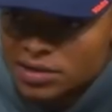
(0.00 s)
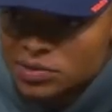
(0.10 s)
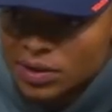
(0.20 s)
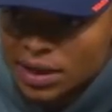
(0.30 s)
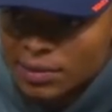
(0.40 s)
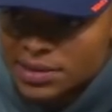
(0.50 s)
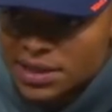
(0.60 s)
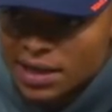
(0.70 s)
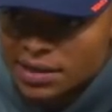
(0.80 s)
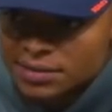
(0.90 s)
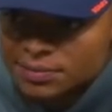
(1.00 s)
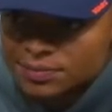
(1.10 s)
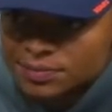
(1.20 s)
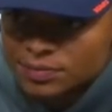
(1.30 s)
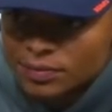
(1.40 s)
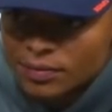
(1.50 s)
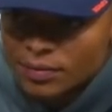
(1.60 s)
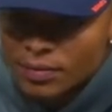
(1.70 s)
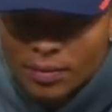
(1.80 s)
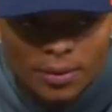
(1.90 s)
this week, and I'm excited. What's it been
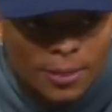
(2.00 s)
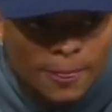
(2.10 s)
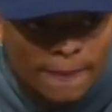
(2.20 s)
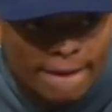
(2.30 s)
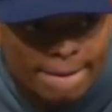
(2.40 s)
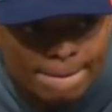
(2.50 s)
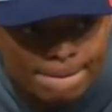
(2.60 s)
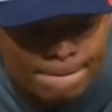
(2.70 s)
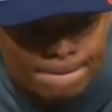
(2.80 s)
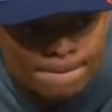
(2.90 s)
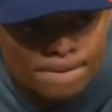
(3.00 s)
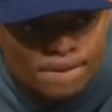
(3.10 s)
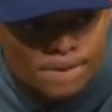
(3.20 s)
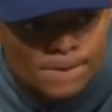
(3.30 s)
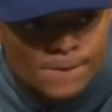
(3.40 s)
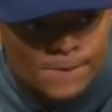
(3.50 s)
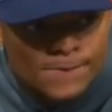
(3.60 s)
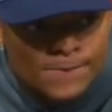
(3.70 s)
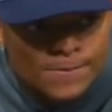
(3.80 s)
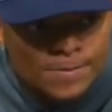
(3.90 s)
like looking at the tape
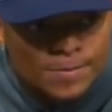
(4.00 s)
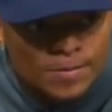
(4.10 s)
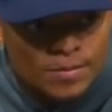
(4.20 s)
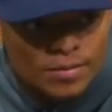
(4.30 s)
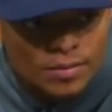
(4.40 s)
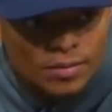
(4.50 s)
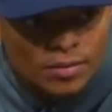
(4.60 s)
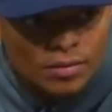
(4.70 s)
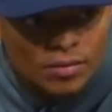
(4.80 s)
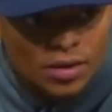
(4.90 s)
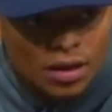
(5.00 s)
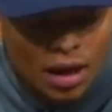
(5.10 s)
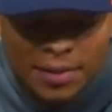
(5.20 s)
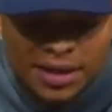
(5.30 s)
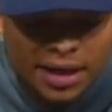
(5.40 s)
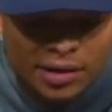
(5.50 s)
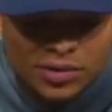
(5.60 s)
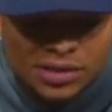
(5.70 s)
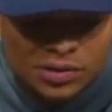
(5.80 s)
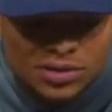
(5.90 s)
from last week? I mean, yeah, it
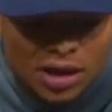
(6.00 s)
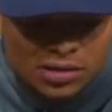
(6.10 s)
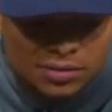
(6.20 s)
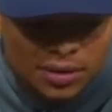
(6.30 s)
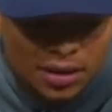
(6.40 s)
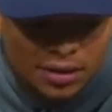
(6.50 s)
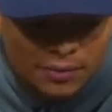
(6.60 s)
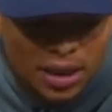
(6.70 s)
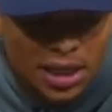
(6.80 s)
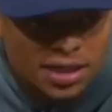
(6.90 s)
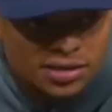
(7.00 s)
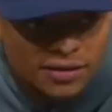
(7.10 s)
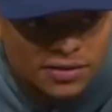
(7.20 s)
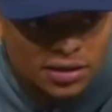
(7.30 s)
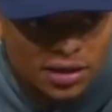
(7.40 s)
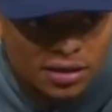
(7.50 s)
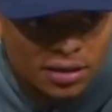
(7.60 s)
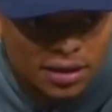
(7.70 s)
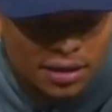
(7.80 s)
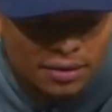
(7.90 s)
was awesome. A lot of stuff to learn
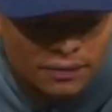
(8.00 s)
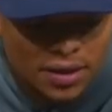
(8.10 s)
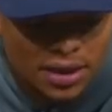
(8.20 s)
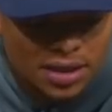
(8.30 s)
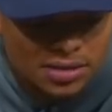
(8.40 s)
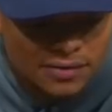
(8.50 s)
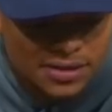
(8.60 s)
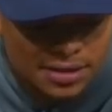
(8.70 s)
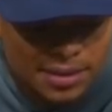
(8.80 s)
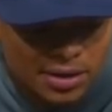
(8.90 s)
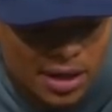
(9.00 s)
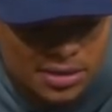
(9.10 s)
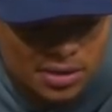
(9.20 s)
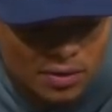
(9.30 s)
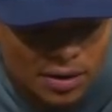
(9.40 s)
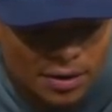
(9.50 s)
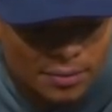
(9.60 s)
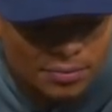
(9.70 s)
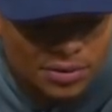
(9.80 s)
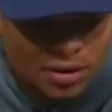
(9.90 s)
and a lot of stuff to get better at. So,
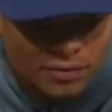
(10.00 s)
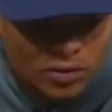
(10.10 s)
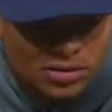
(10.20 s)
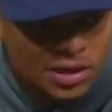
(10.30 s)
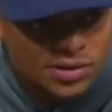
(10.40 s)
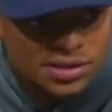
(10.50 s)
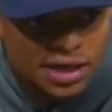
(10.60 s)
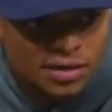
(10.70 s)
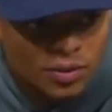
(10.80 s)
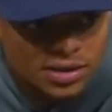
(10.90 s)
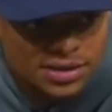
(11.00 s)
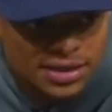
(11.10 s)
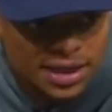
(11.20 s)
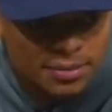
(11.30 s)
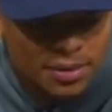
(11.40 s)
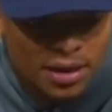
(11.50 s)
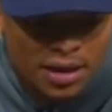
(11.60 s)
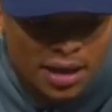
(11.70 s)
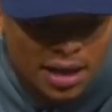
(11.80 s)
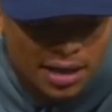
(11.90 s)
you know, of course, I was excited to watch the tape
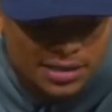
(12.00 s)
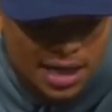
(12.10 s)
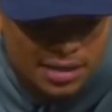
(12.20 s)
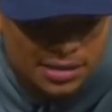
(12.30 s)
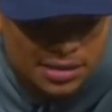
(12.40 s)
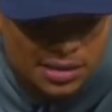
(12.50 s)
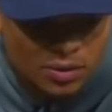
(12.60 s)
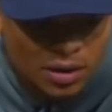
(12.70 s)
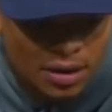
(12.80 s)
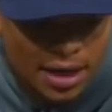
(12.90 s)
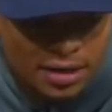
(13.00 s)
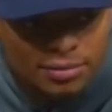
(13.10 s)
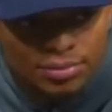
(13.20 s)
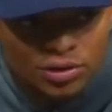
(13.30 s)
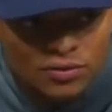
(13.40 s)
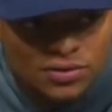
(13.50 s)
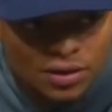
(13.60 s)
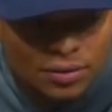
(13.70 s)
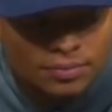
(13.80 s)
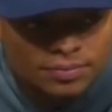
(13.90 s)
and excited to see where I could improve.
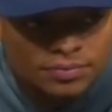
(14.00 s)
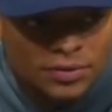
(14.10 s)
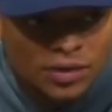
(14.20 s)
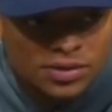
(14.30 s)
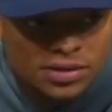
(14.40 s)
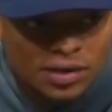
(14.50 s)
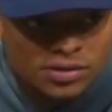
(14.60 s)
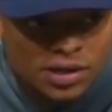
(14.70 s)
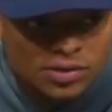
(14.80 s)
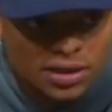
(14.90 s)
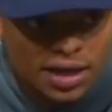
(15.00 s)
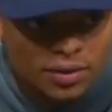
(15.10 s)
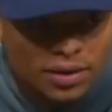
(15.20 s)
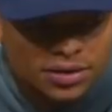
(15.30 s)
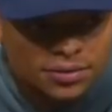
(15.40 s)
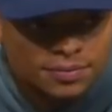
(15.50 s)
So I was glad to watch it.